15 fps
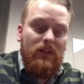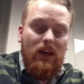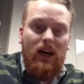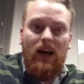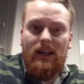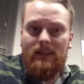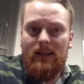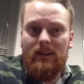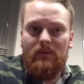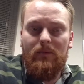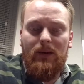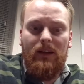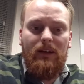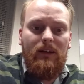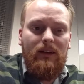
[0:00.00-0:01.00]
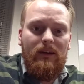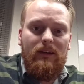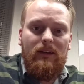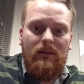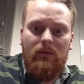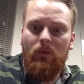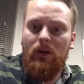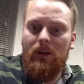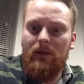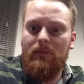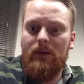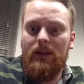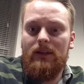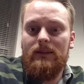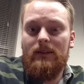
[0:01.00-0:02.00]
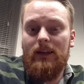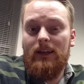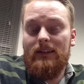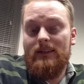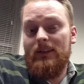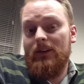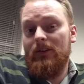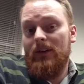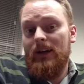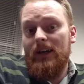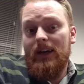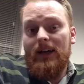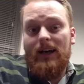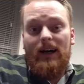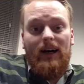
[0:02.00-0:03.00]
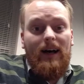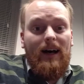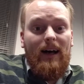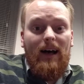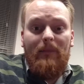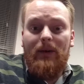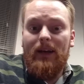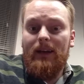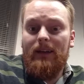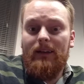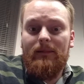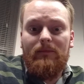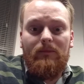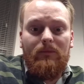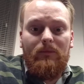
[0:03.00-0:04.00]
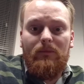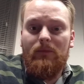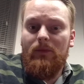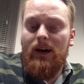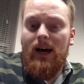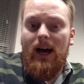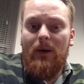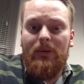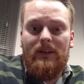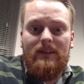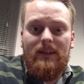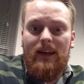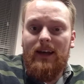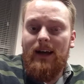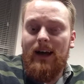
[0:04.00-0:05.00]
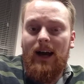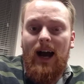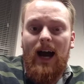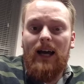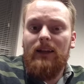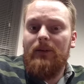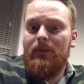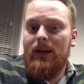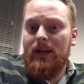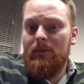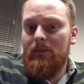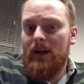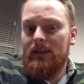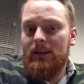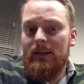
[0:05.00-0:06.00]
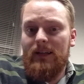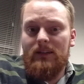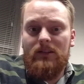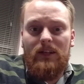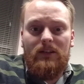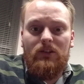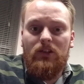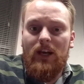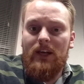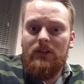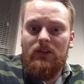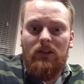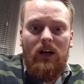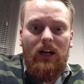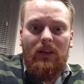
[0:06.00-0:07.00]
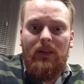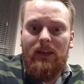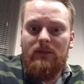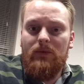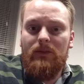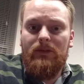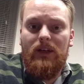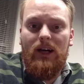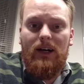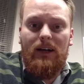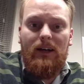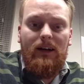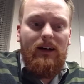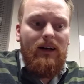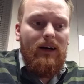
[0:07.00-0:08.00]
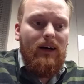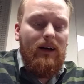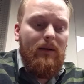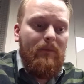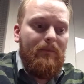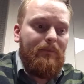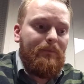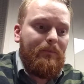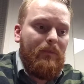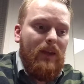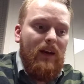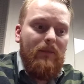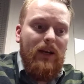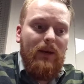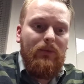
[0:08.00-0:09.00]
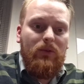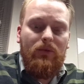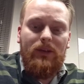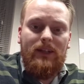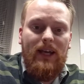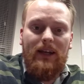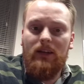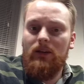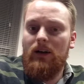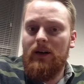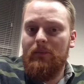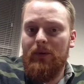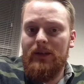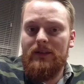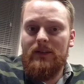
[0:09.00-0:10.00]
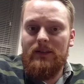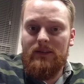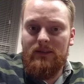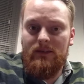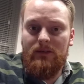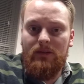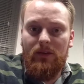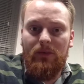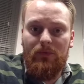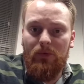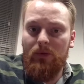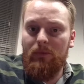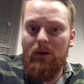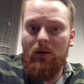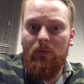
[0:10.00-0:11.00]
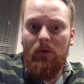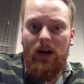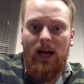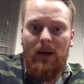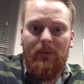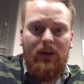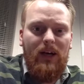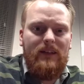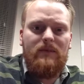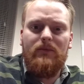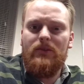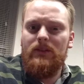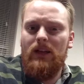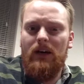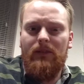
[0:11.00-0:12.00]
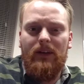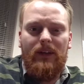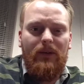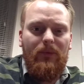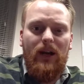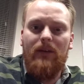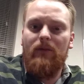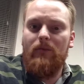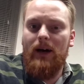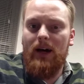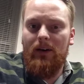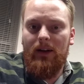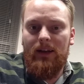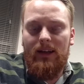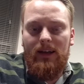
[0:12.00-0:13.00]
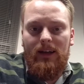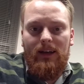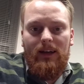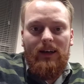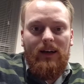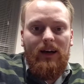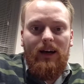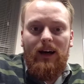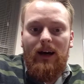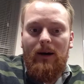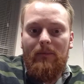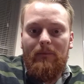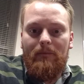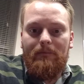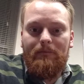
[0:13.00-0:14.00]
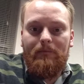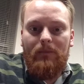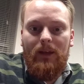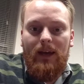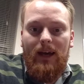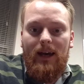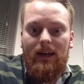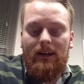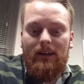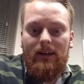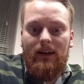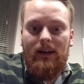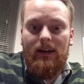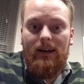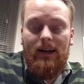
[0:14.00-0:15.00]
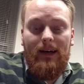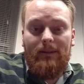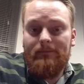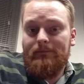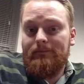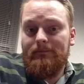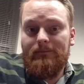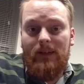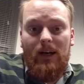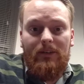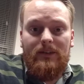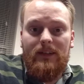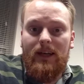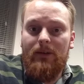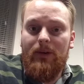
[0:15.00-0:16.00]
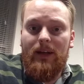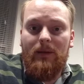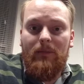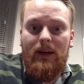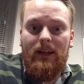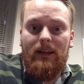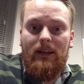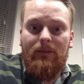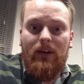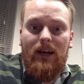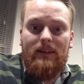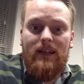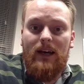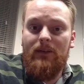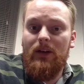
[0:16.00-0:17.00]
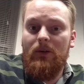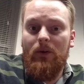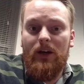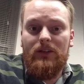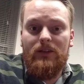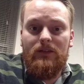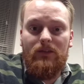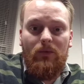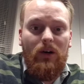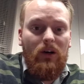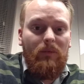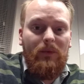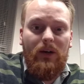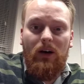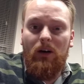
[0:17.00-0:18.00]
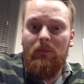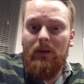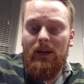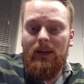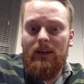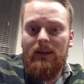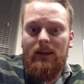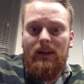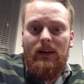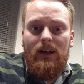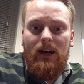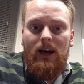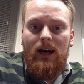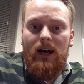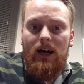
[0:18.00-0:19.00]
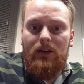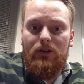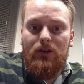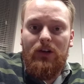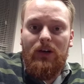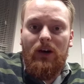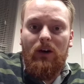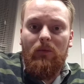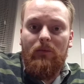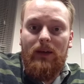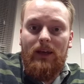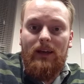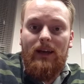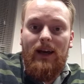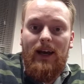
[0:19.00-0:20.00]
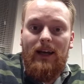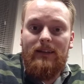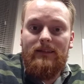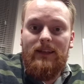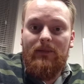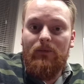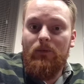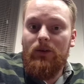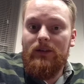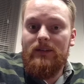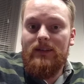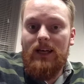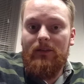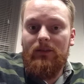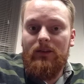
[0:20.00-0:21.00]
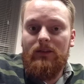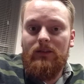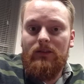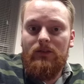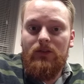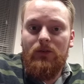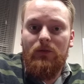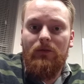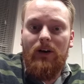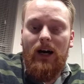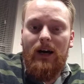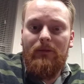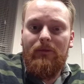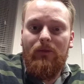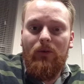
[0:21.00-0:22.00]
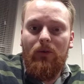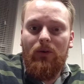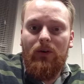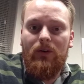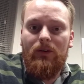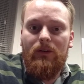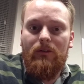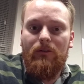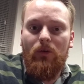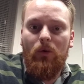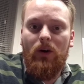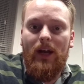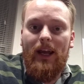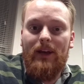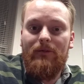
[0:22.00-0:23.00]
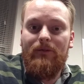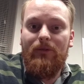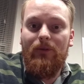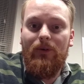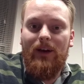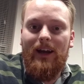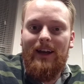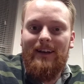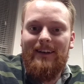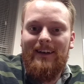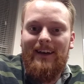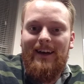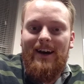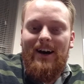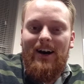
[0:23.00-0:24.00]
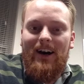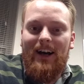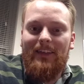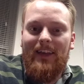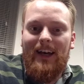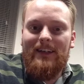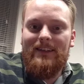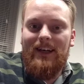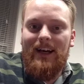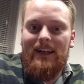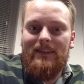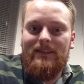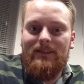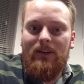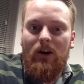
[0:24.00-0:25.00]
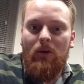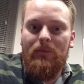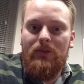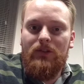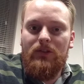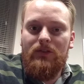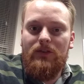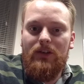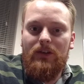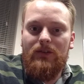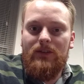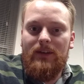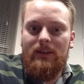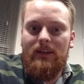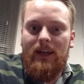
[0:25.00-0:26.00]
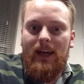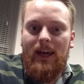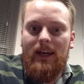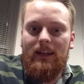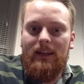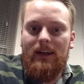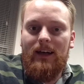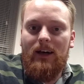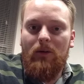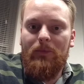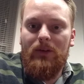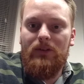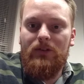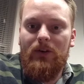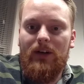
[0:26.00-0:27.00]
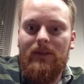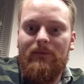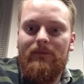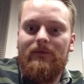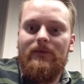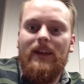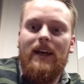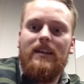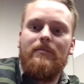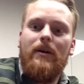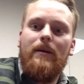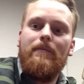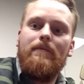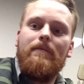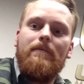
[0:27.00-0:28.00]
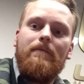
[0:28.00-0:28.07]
to us has been one of the biggest things. So, uh, I mean, I would say I highly recommend it. It's it's changed a lot of things we've done. Um, I've been able to retain a lot of business through the mobile app. Customers love it. They rave about it, um, and uh, I I would say I recommend it. If you guys have any questions, you're welcome to call me. Uh, you can call me at 717 254 4848. All right, thanks, guys. Hope you choose to use it, and uh, hope you enjoy it. Thanks, bye.